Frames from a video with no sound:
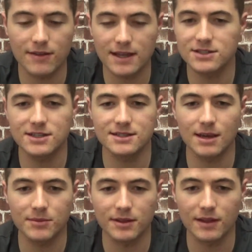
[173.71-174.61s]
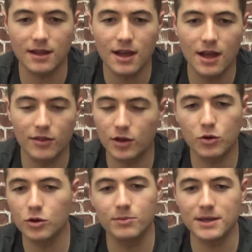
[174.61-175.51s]
and that's just something that
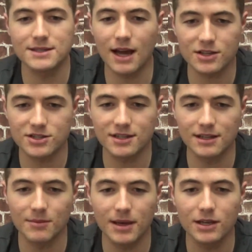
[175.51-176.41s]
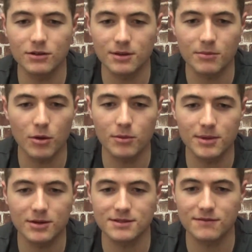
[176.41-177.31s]
couldn't be touched in the media at the moment
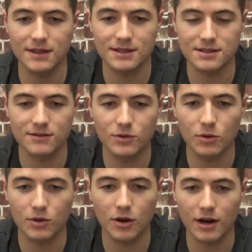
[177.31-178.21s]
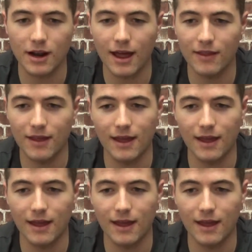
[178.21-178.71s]
because of things that have gone on.